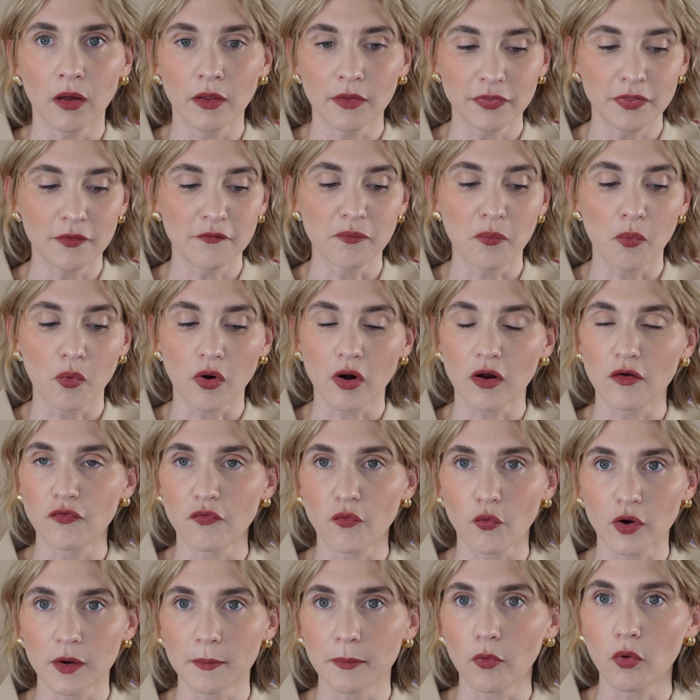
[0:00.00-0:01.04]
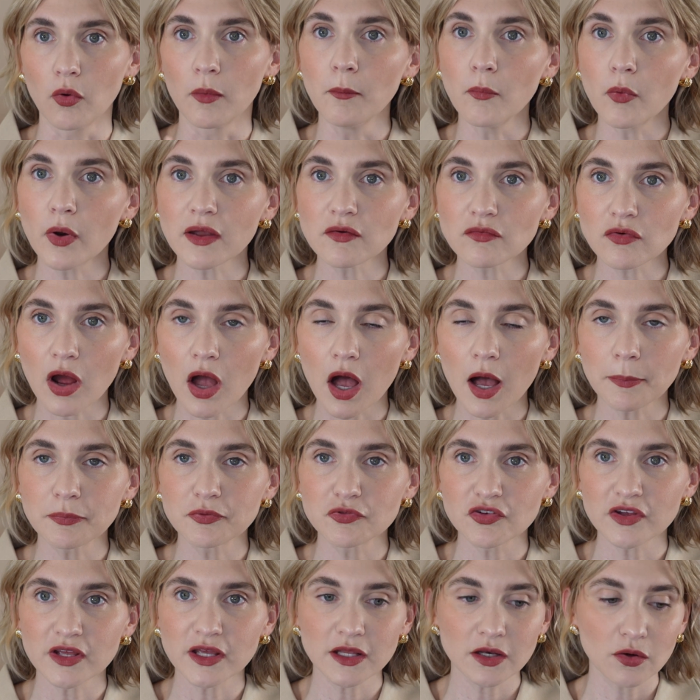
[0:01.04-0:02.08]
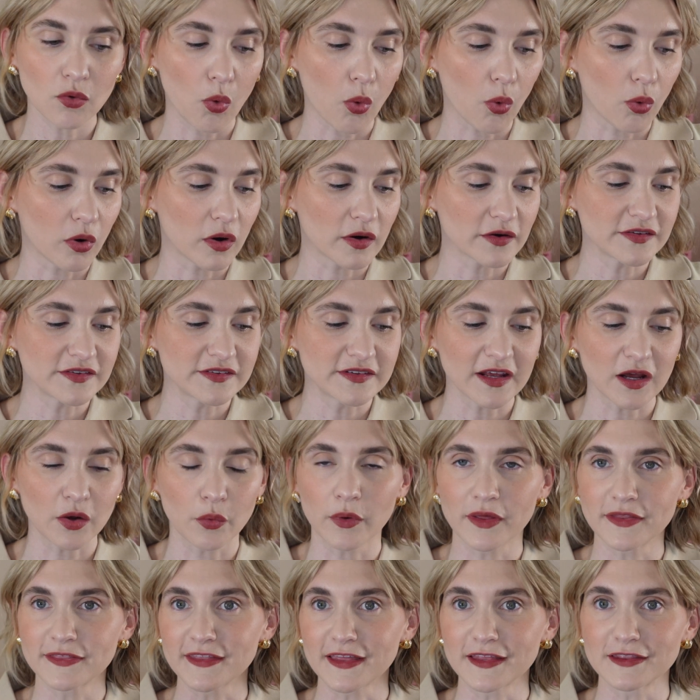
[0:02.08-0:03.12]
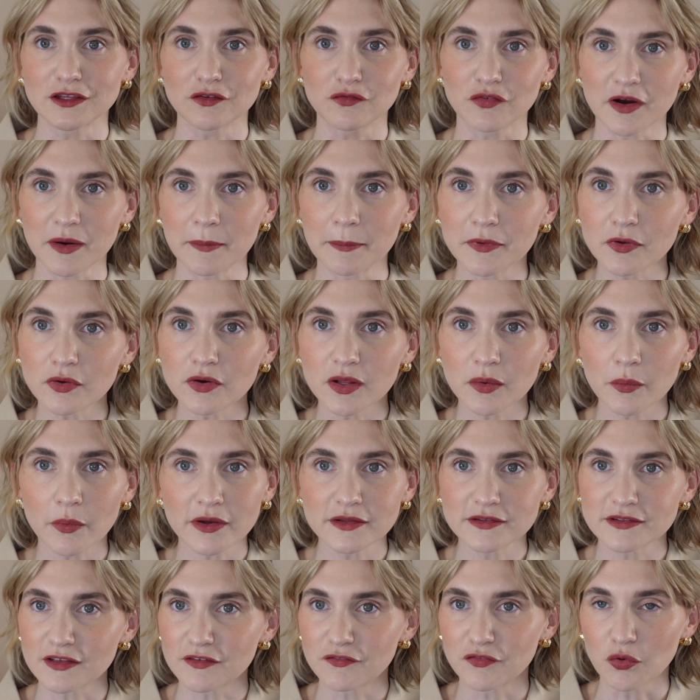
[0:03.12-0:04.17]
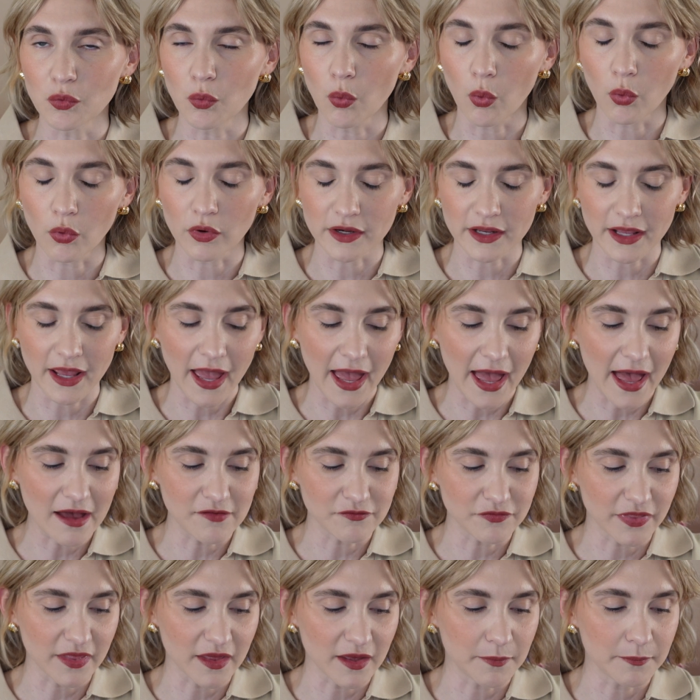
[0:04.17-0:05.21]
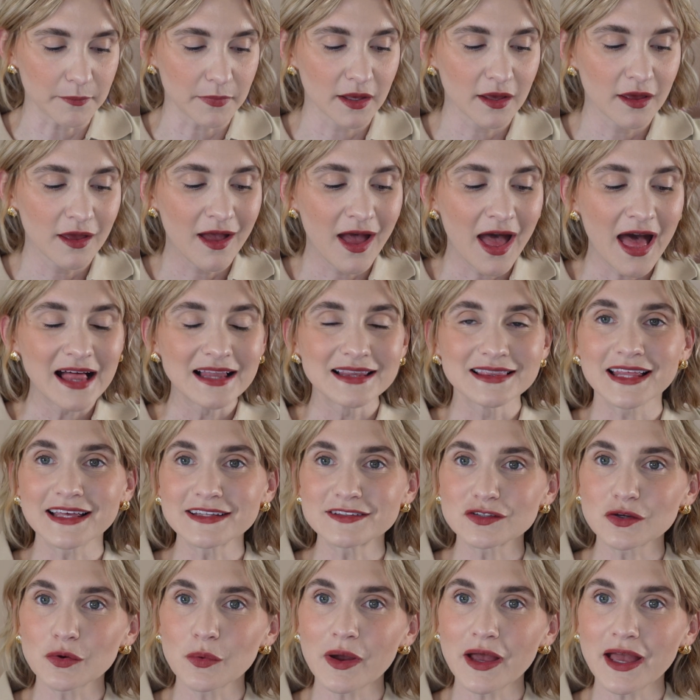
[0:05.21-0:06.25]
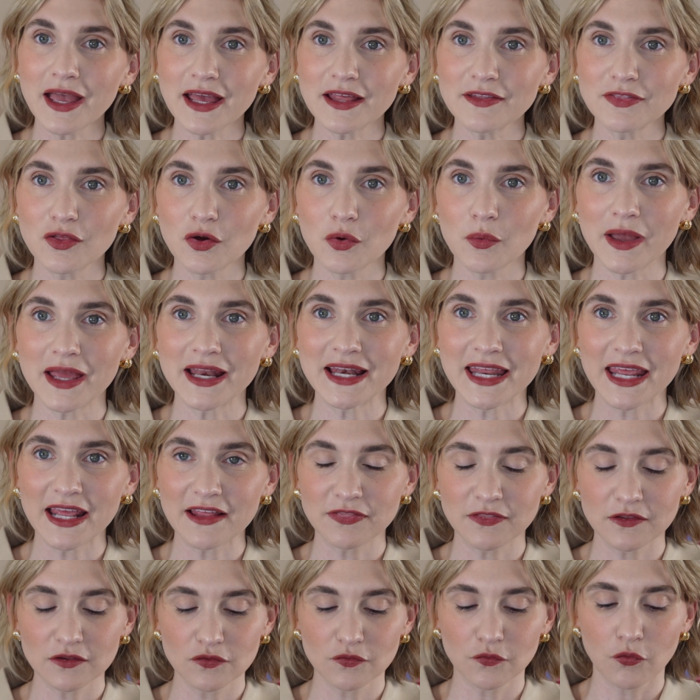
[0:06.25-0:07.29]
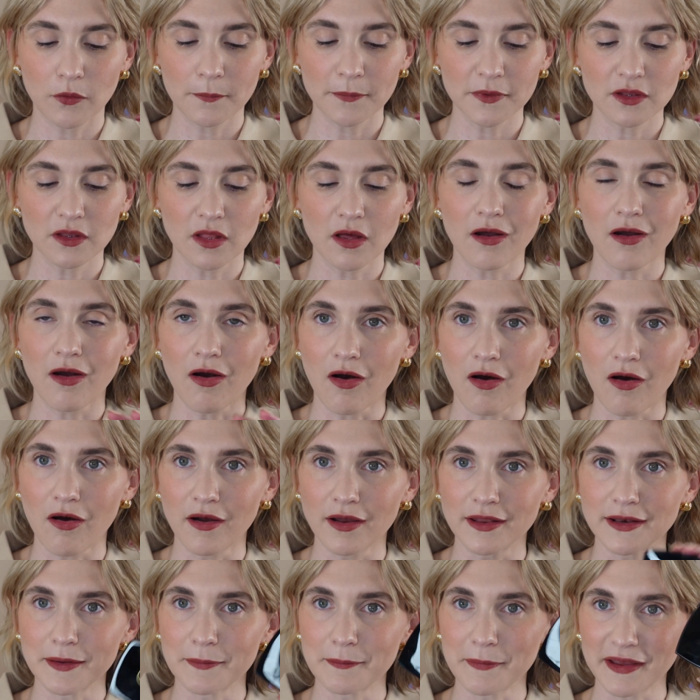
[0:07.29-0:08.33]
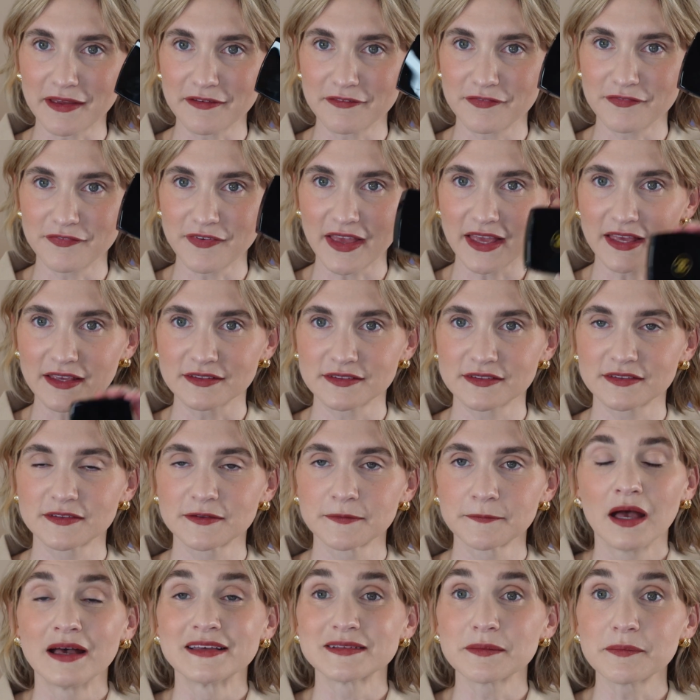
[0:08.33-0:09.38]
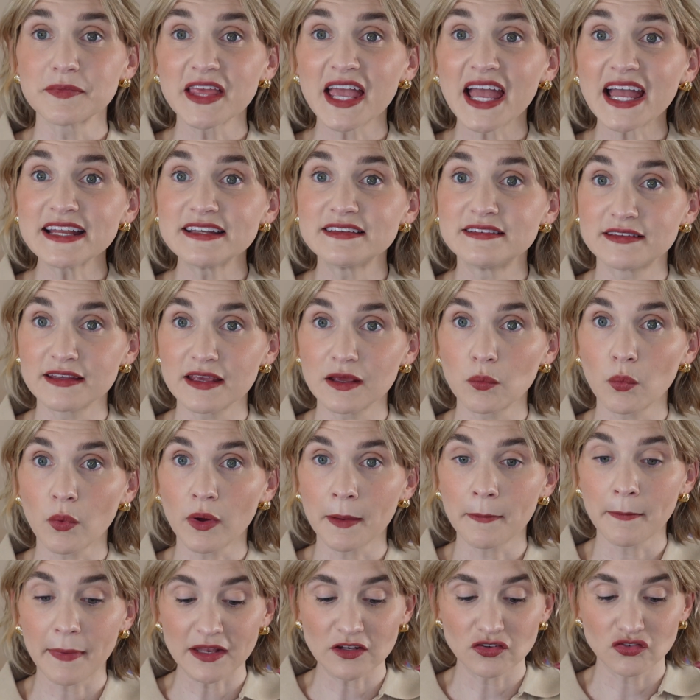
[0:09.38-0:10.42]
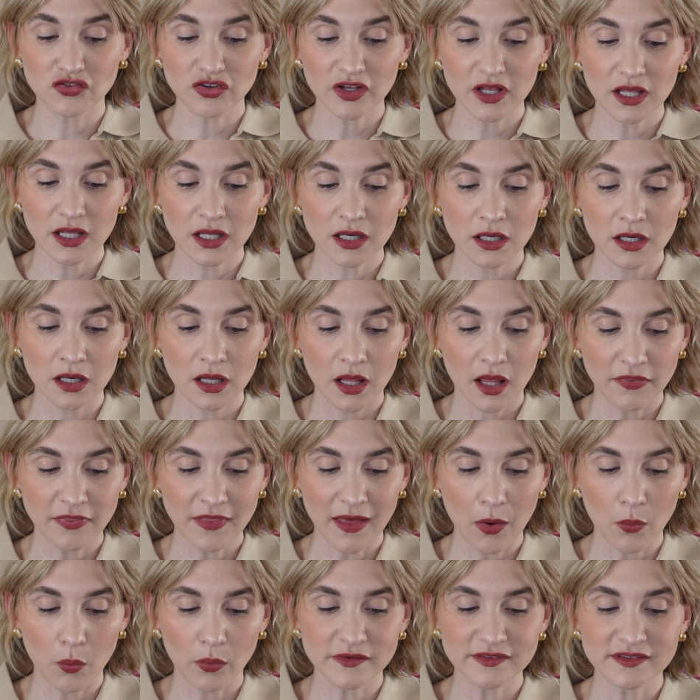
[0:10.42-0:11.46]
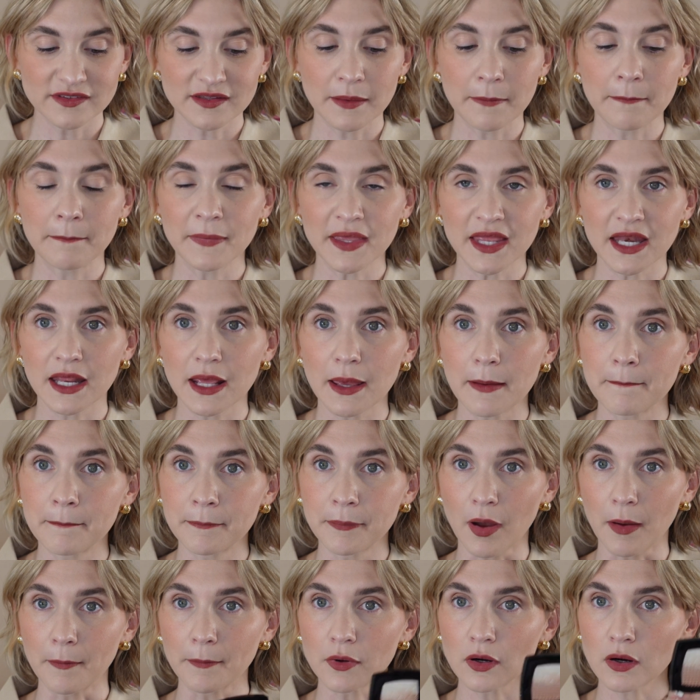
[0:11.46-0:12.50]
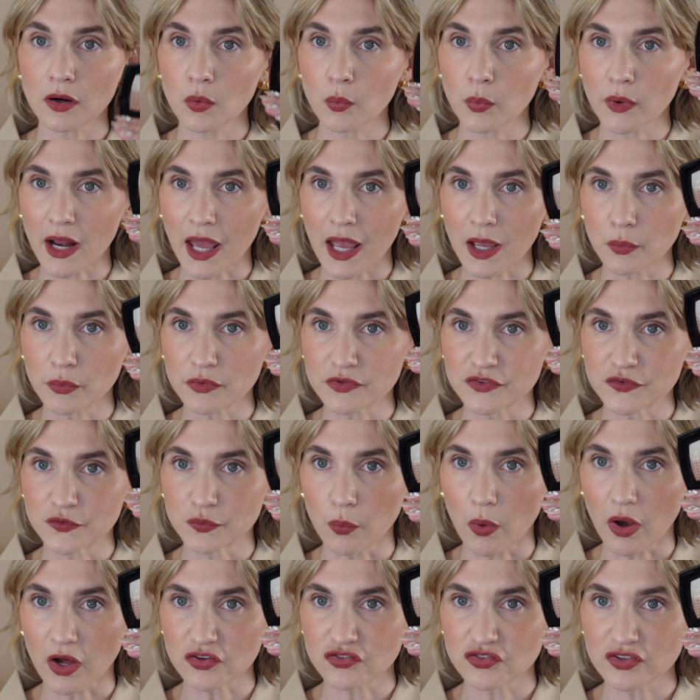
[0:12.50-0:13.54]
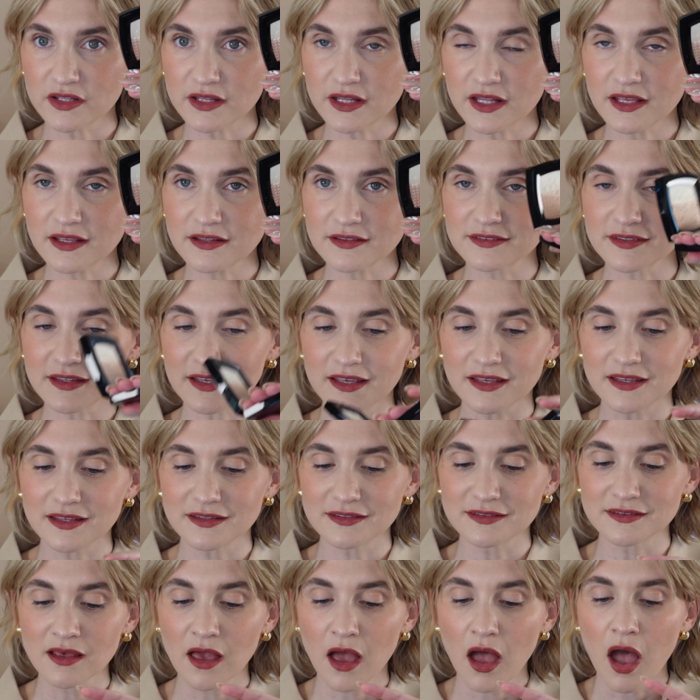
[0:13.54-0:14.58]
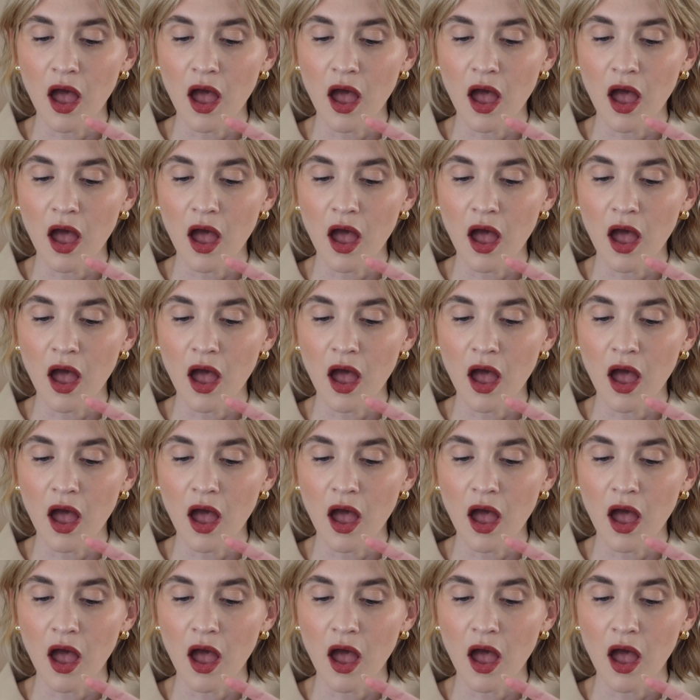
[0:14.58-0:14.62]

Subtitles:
the more affordable Moira option or stick with like the Rare Beauty ones if you already have them. Let's go ahead though and get this formula on my face. Something I did want to mention that was an immediate bummer when I was swatching this is